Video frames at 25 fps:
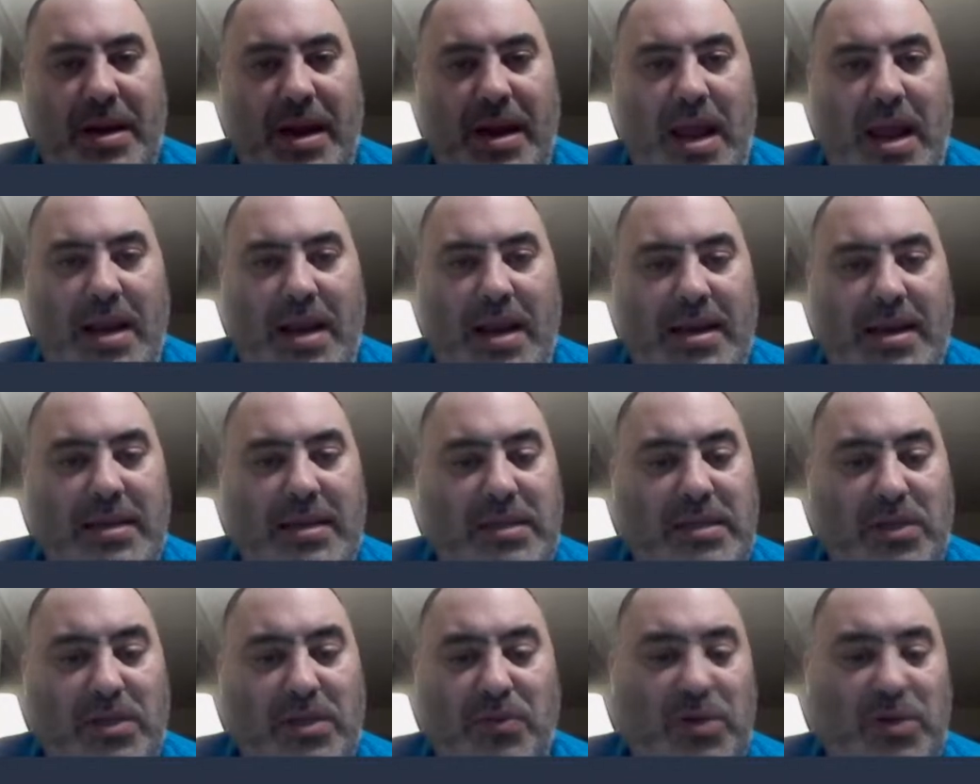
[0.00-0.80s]
And
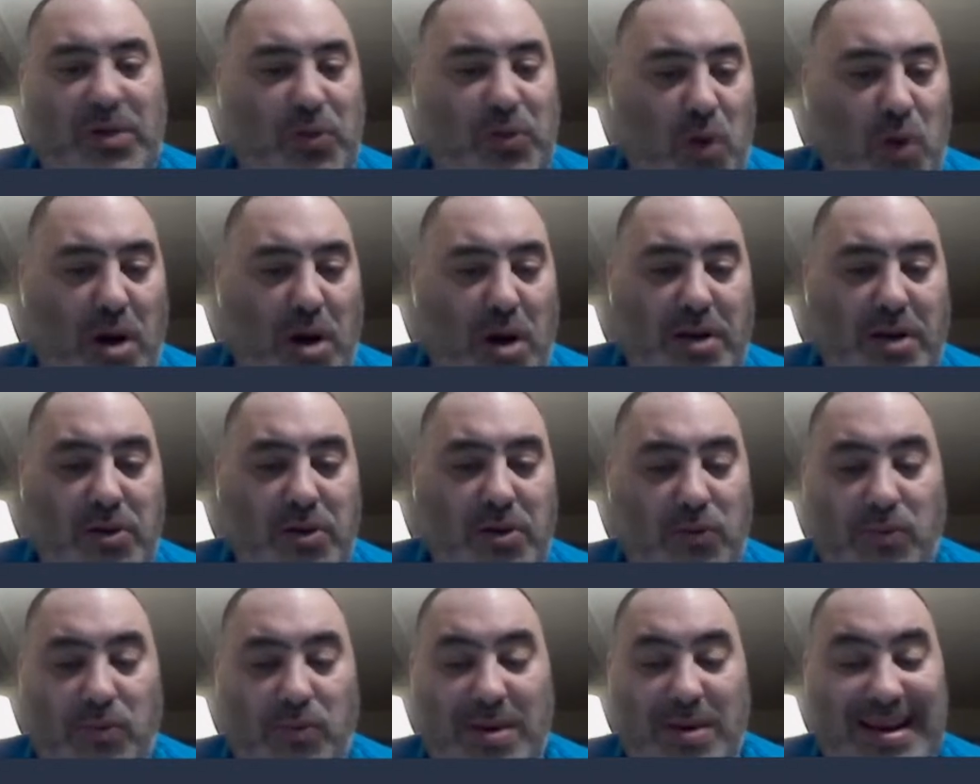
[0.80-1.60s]
this is what you want to
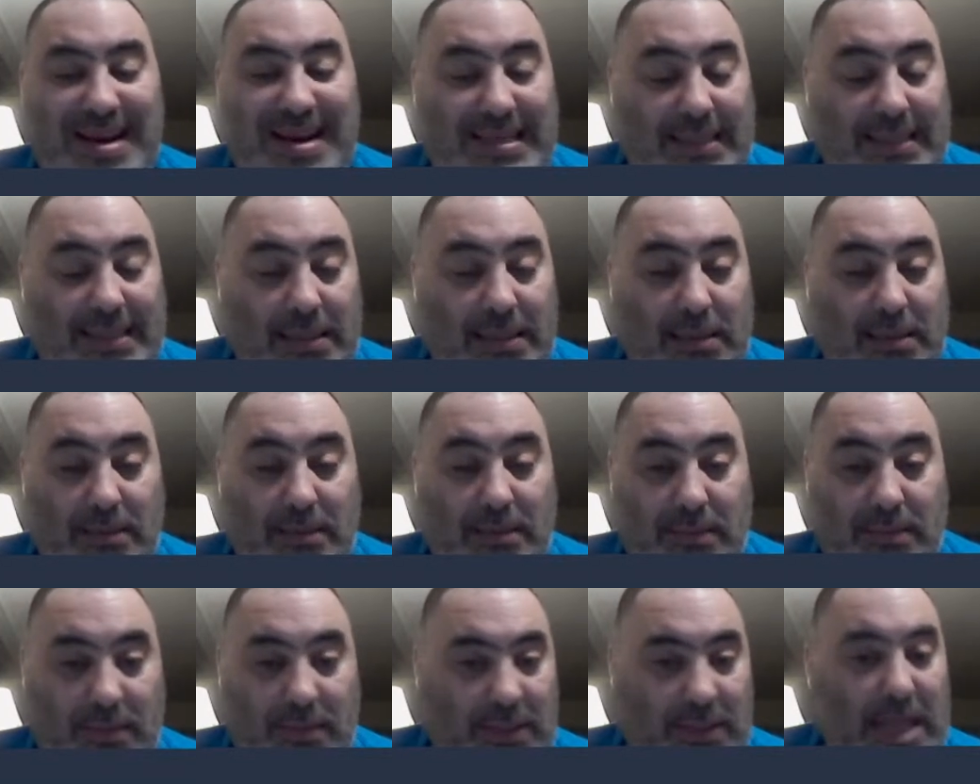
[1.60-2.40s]
do
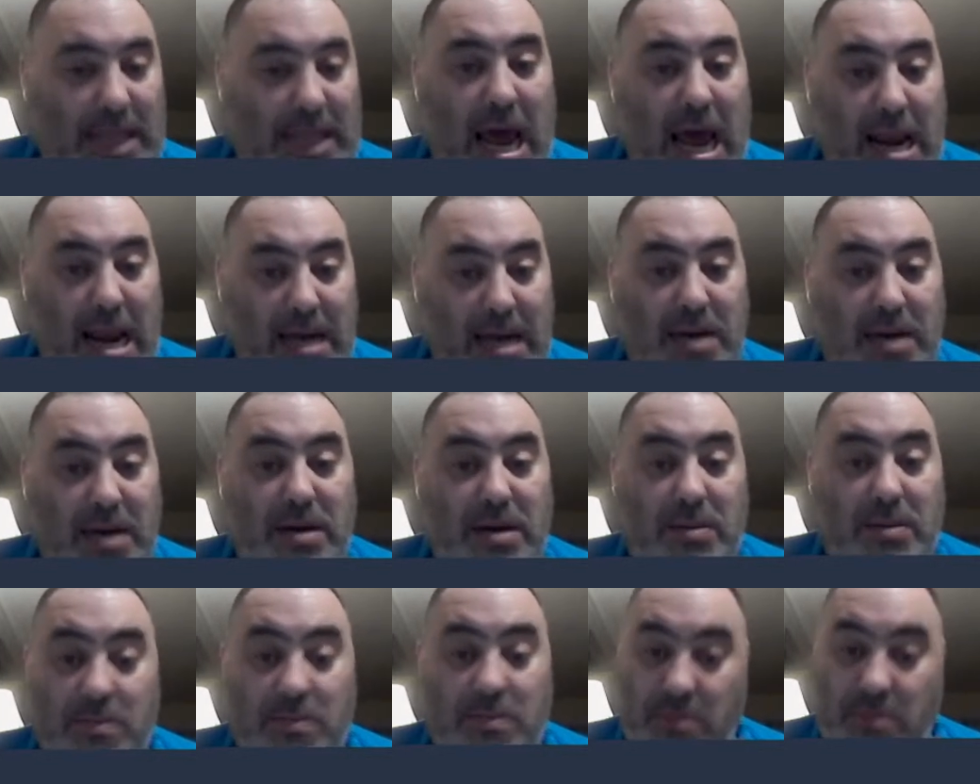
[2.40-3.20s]
starting
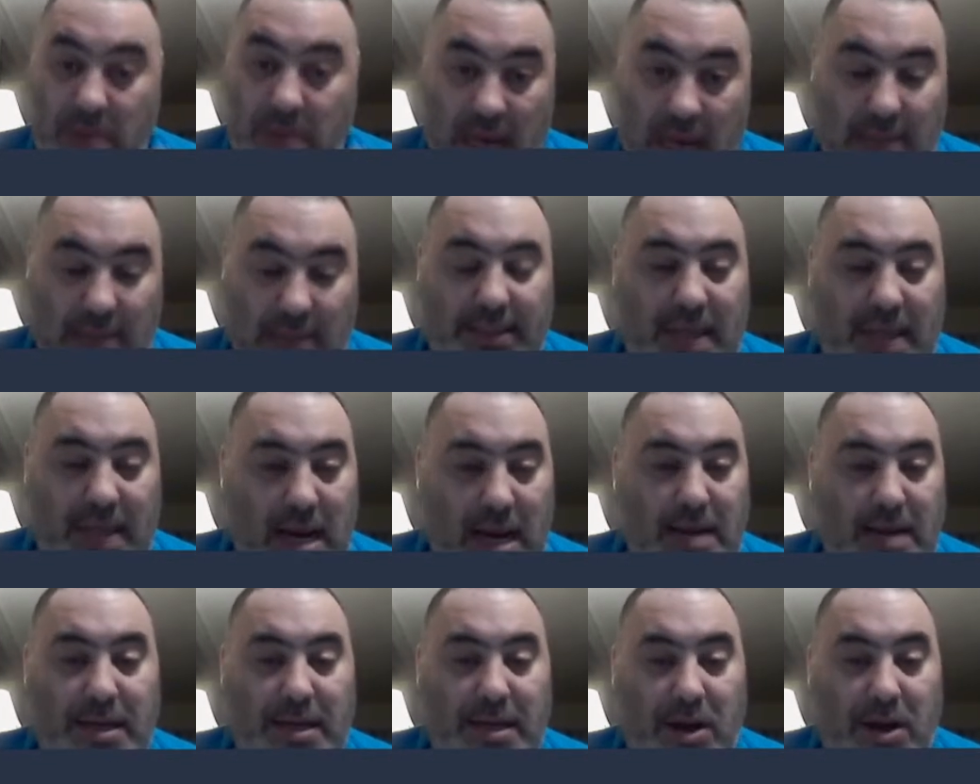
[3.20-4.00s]
as
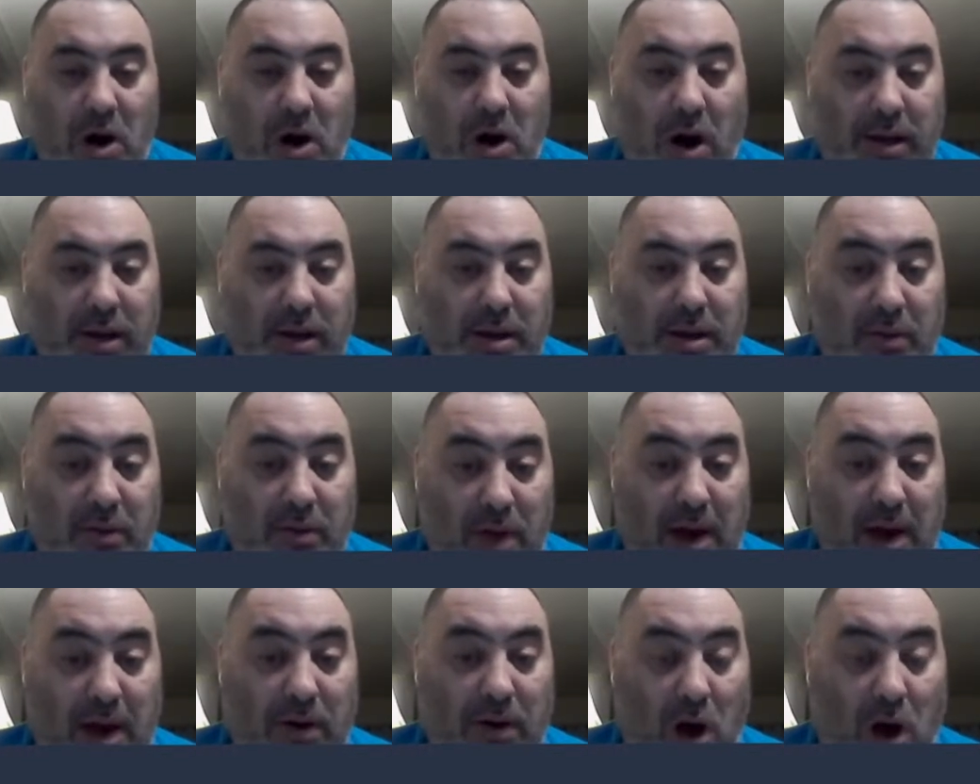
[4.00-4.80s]
Tanner did
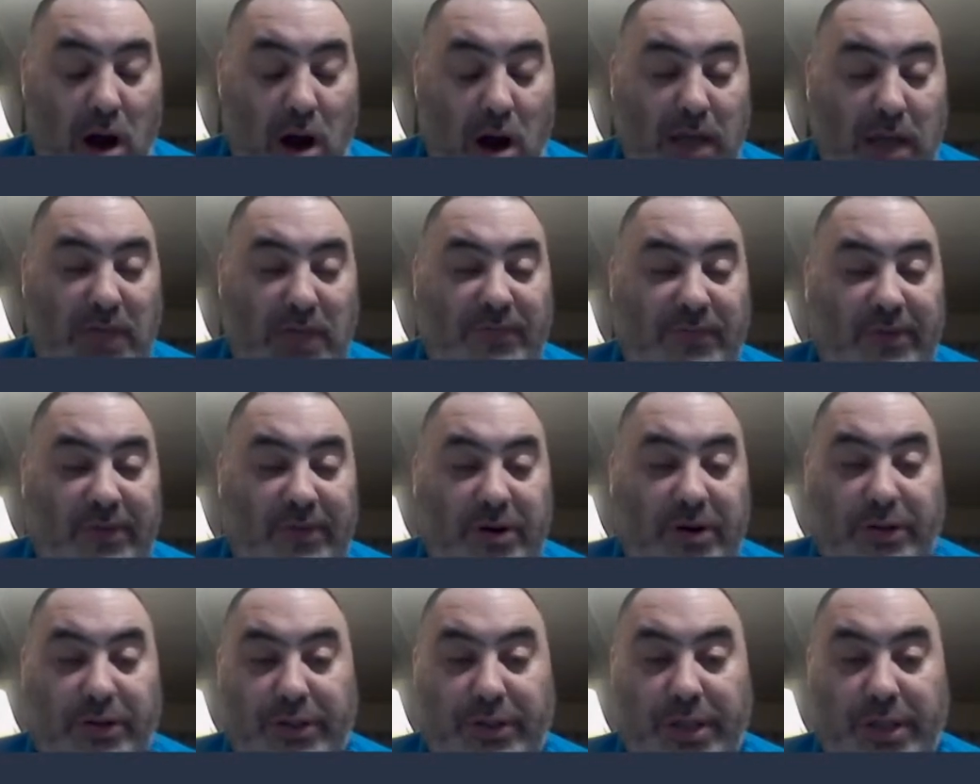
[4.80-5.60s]
around August
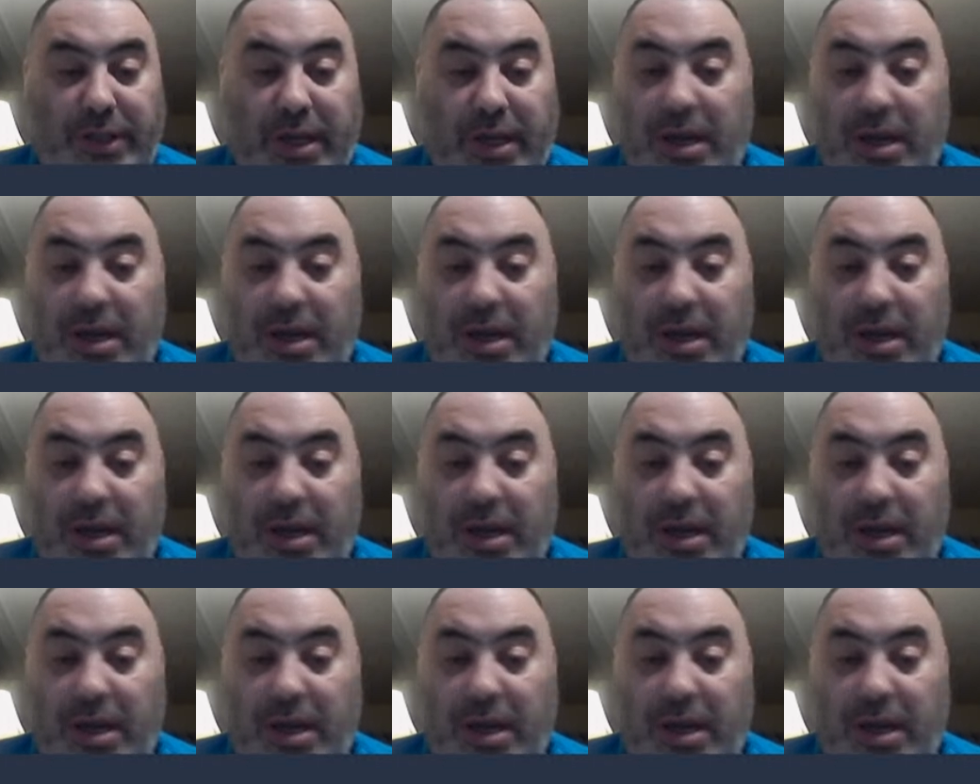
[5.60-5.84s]
1st.